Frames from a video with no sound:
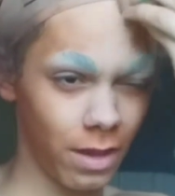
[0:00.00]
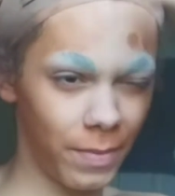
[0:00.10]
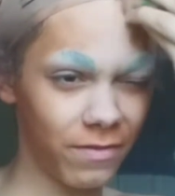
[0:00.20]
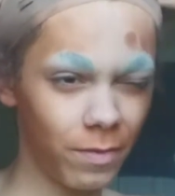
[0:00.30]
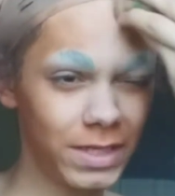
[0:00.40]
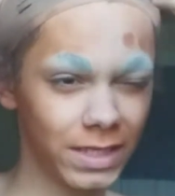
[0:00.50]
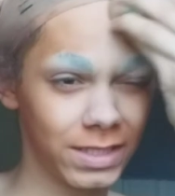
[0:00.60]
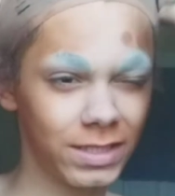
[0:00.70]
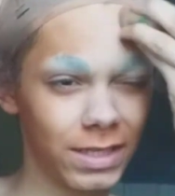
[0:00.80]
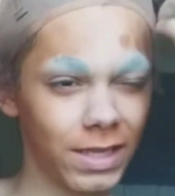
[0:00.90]
A bit from a
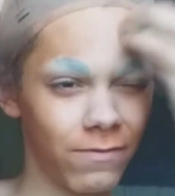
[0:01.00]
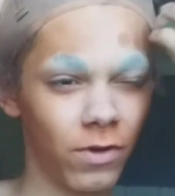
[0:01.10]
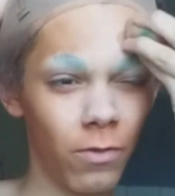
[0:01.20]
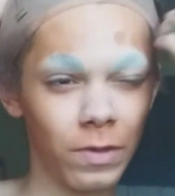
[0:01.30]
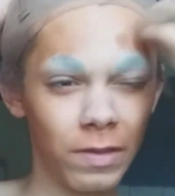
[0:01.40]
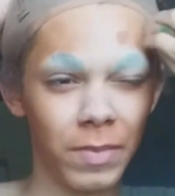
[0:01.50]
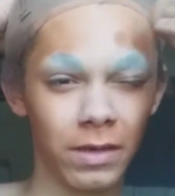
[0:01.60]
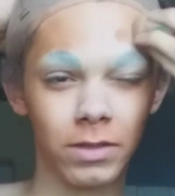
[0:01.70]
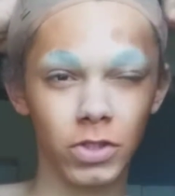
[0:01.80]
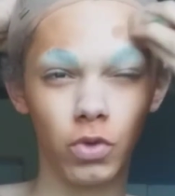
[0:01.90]
distance, because I've not really
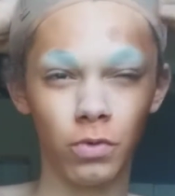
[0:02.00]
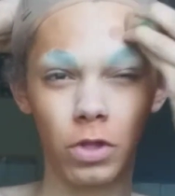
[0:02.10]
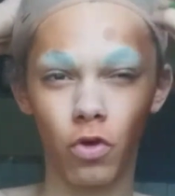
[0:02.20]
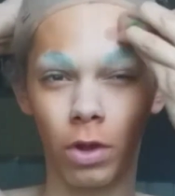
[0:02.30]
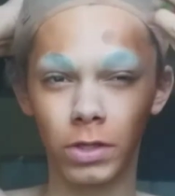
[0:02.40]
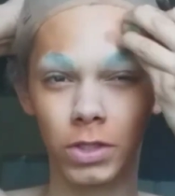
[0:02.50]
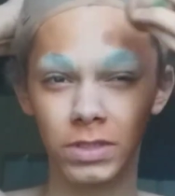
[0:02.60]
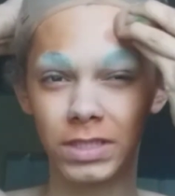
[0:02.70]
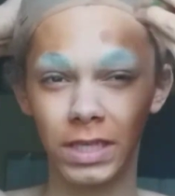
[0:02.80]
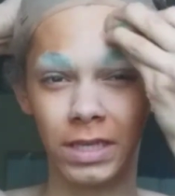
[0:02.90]
been to the Toronto
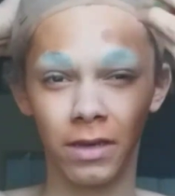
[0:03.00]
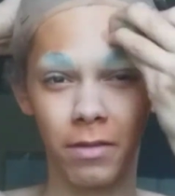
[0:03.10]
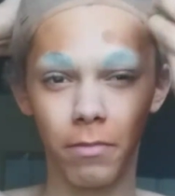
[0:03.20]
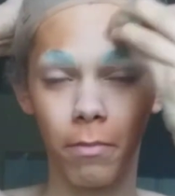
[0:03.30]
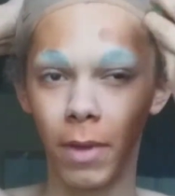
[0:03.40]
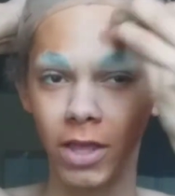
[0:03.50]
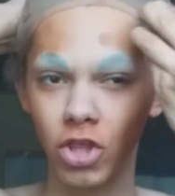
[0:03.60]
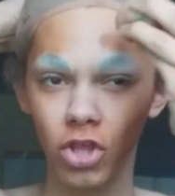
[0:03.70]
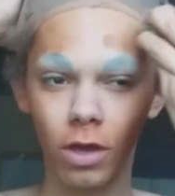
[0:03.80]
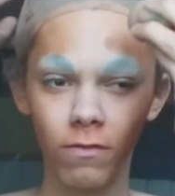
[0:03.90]
scene
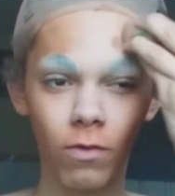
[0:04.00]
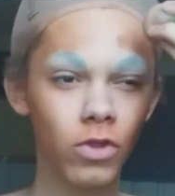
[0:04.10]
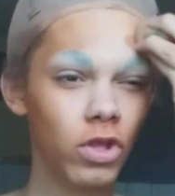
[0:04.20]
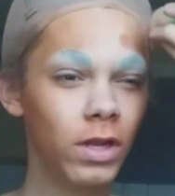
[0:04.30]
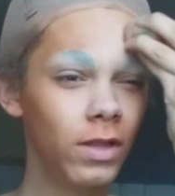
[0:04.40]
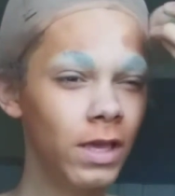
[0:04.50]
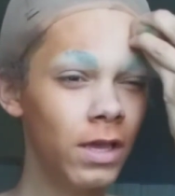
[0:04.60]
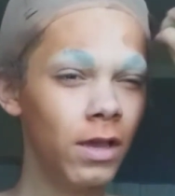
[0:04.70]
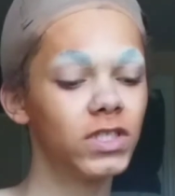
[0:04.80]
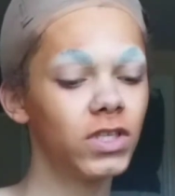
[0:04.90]
much,
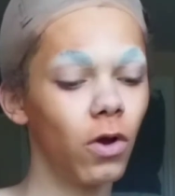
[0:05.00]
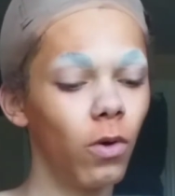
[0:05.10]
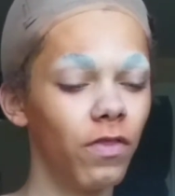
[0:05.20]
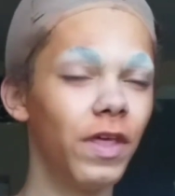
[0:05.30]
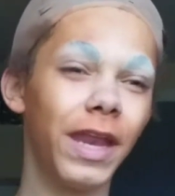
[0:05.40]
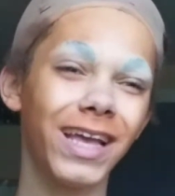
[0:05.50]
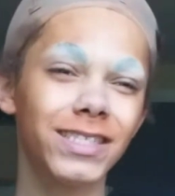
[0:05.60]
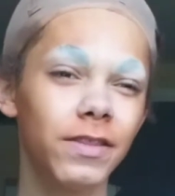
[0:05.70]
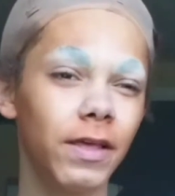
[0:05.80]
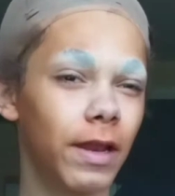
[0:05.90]
unfortunately. So the
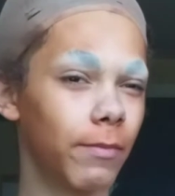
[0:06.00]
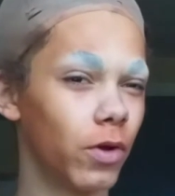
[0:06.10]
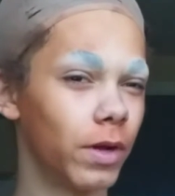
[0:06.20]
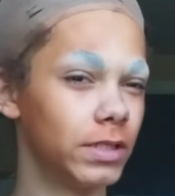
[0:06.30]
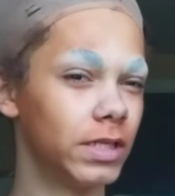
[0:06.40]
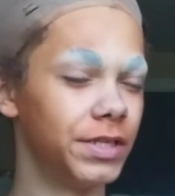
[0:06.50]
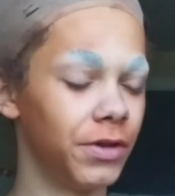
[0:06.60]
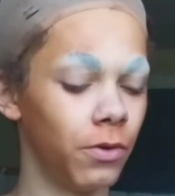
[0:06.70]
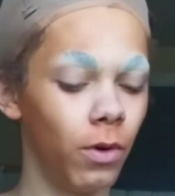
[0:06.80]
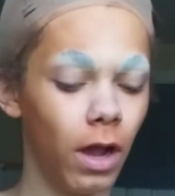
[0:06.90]
next thing that I'm going to
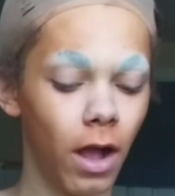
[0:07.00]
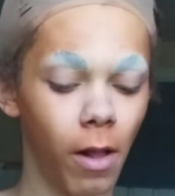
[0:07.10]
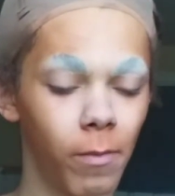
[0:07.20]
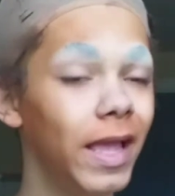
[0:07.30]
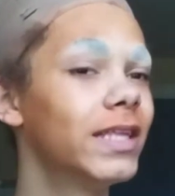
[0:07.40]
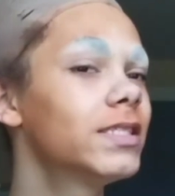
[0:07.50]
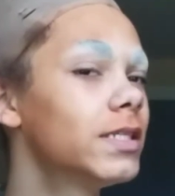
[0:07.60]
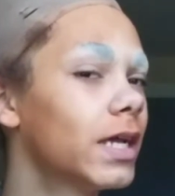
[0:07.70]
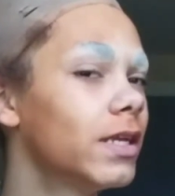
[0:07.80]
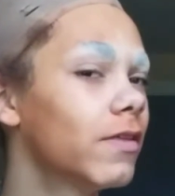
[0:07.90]
do, it's a
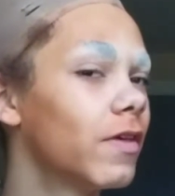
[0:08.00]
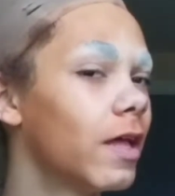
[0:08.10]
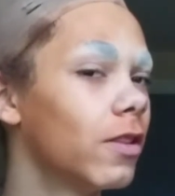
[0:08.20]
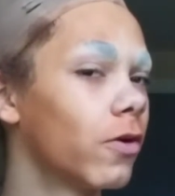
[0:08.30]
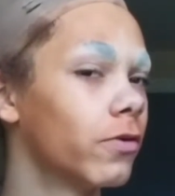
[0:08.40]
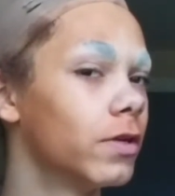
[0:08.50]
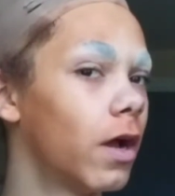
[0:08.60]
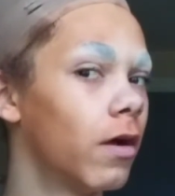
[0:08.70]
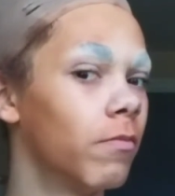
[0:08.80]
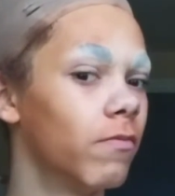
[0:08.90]
technique that I learned
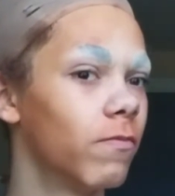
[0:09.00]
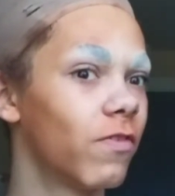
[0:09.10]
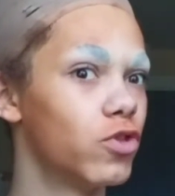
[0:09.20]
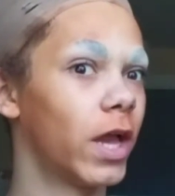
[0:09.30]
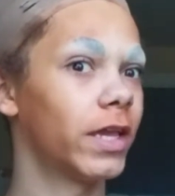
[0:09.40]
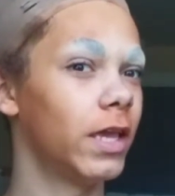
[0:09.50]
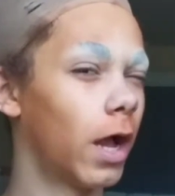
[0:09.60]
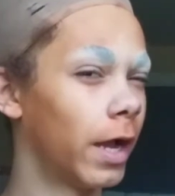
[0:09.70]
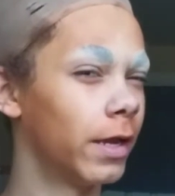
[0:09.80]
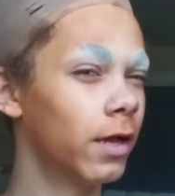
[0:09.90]
from Jackie
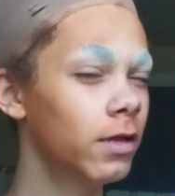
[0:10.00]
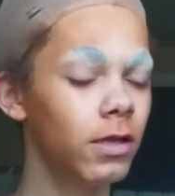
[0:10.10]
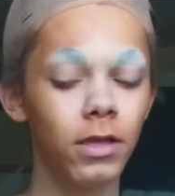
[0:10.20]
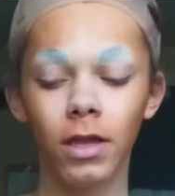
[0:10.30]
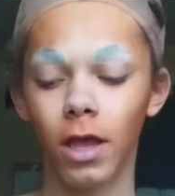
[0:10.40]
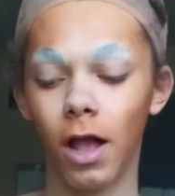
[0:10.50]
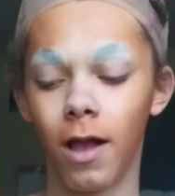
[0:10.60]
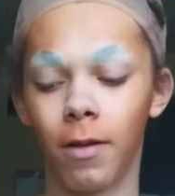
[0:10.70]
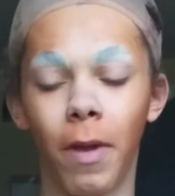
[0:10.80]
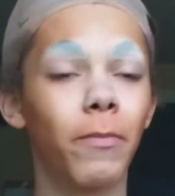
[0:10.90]
Aina.
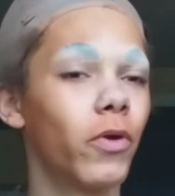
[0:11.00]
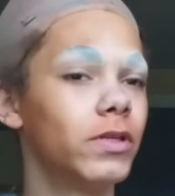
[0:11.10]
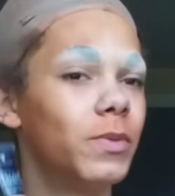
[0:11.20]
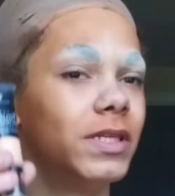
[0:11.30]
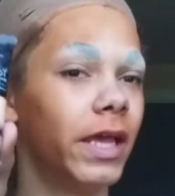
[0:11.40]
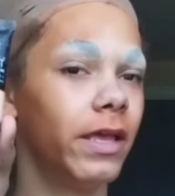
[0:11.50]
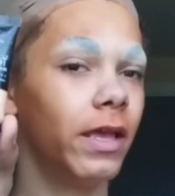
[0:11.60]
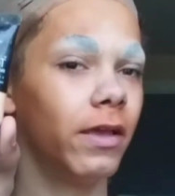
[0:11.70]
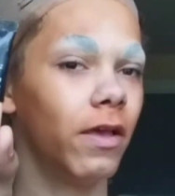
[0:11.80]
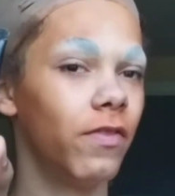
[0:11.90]
I'm going to be
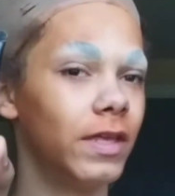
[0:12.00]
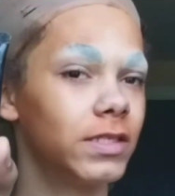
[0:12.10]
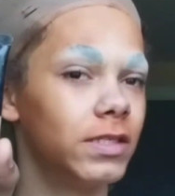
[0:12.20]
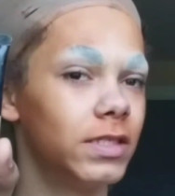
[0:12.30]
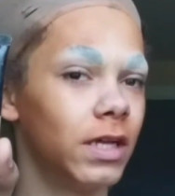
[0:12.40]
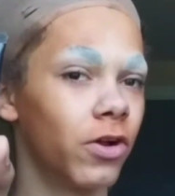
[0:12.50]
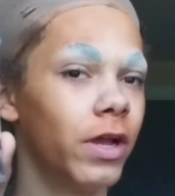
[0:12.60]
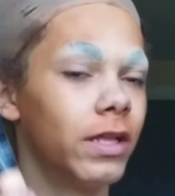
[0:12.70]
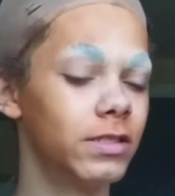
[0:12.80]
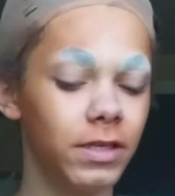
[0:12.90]
taking this concealer.
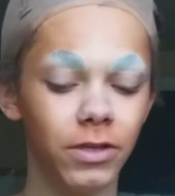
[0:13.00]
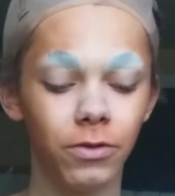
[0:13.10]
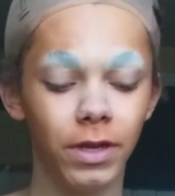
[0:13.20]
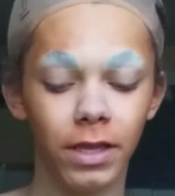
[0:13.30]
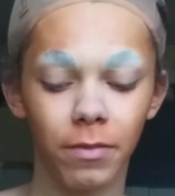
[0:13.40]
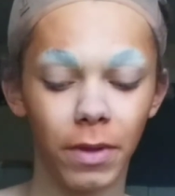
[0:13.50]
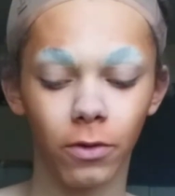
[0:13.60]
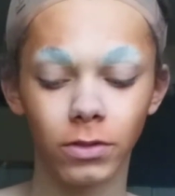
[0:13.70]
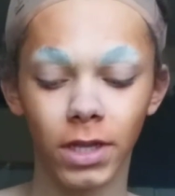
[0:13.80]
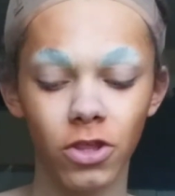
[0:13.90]
It's the Unique
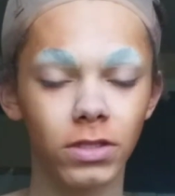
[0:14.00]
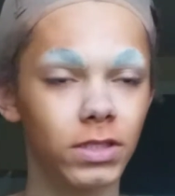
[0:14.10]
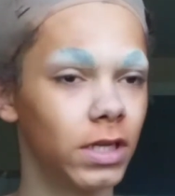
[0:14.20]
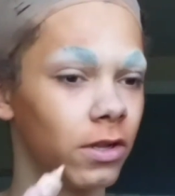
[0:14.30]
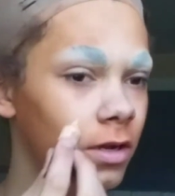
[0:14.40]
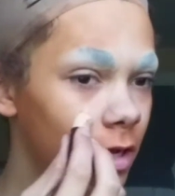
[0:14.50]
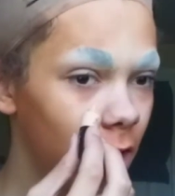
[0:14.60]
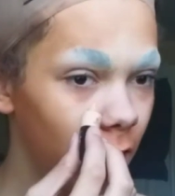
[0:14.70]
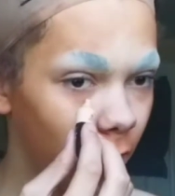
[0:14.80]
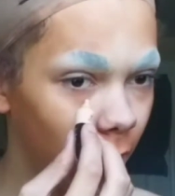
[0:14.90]
Mineral Touch Concealer,
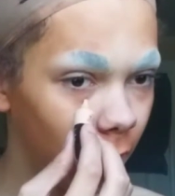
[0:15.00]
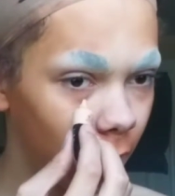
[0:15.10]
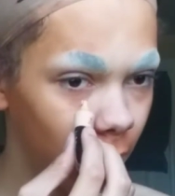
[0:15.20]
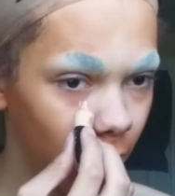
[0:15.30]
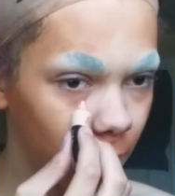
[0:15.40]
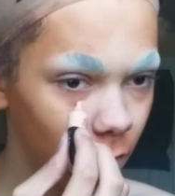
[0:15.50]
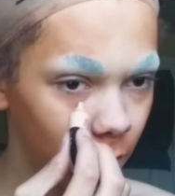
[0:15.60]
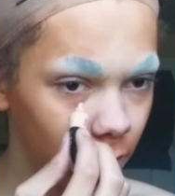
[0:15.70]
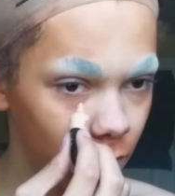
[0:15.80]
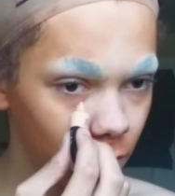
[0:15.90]
and I'm
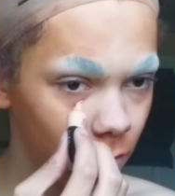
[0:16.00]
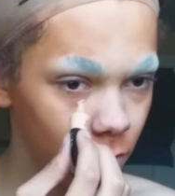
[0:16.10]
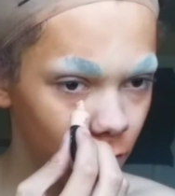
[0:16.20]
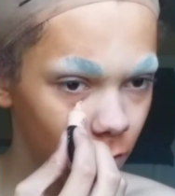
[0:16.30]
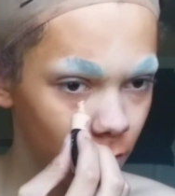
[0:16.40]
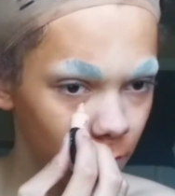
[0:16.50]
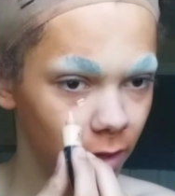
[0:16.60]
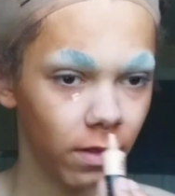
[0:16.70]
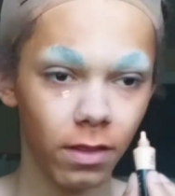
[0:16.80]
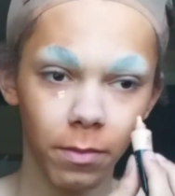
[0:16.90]
going to just sort of
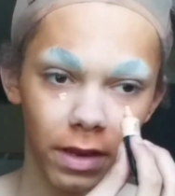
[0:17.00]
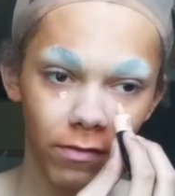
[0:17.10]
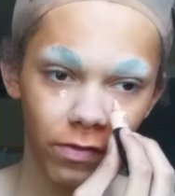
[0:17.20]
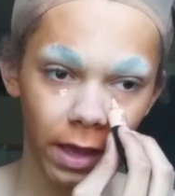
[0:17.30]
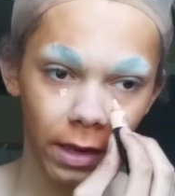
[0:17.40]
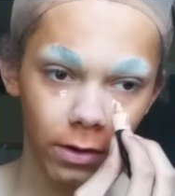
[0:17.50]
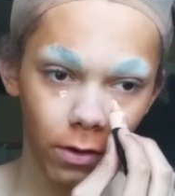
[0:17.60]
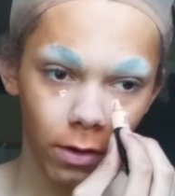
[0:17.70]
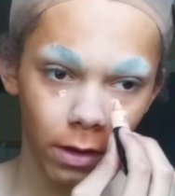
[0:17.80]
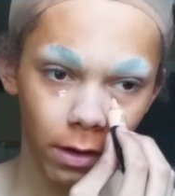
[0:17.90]
place a bit of that
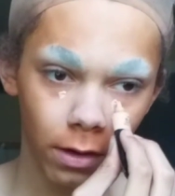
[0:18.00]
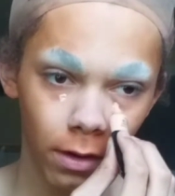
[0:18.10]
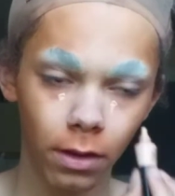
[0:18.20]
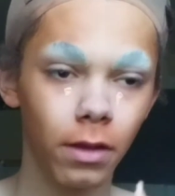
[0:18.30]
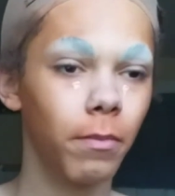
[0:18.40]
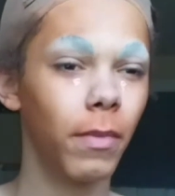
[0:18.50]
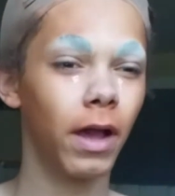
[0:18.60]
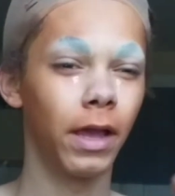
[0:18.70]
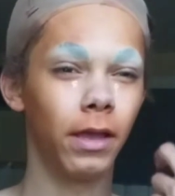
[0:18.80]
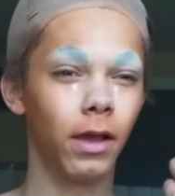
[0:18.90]
on
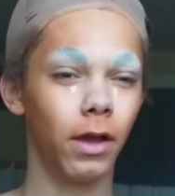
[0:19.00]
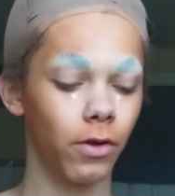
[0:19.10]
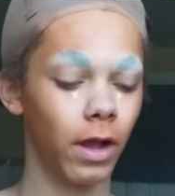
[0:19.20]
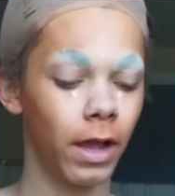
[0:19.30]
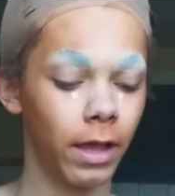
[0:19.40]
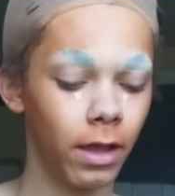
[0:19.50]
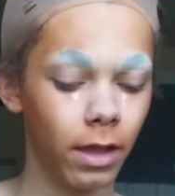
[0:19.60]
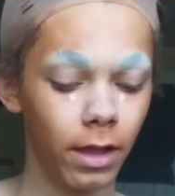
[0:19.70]
my under eye,